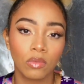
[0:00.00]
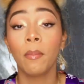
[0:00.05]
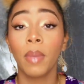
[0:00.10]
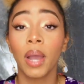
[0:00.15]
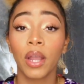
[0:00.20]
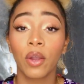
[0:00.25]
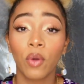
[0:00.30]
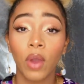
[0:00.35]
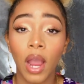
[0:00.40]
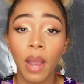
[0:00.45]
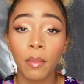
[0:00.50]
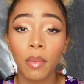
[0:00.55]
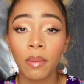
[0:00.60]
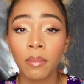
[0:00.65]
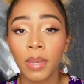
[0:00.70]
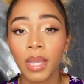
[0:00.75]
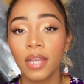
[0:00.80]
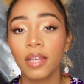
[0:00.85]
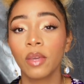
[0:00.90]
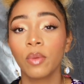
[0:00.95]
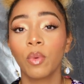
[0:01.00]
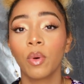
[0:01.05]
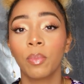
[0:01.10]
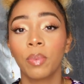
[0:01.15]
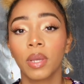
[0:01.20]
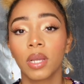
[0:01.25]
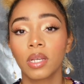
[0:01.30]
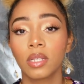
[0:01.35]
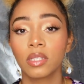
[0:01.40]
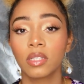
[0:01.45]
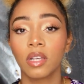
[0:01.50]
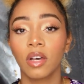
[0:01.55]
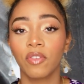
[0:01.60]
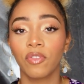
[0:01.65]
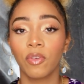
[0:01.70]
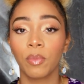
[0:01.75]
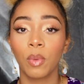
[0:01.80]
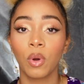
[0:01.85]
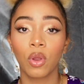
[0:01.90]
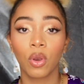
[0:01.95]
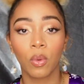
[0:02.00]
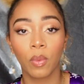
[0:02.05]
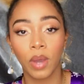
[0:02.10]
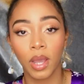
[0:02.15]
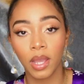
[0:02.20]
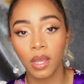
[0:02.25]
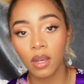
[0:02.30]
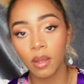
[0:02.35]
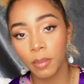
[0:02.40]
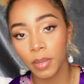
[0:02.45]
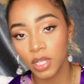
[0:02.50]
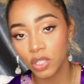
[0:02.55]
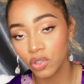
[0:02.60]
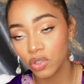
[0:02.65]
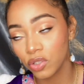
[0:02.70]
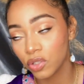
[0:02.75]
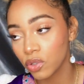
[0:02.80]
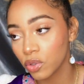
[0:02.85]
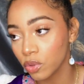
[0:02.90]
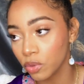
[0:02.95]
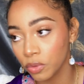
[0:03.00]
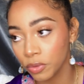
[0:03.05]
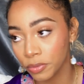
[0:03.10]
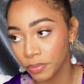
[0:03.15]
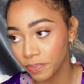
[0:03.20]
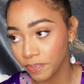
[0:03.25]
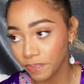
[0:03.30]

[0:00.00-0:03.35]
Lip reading: My grandma mainly will pick us up from Honowai Elementary School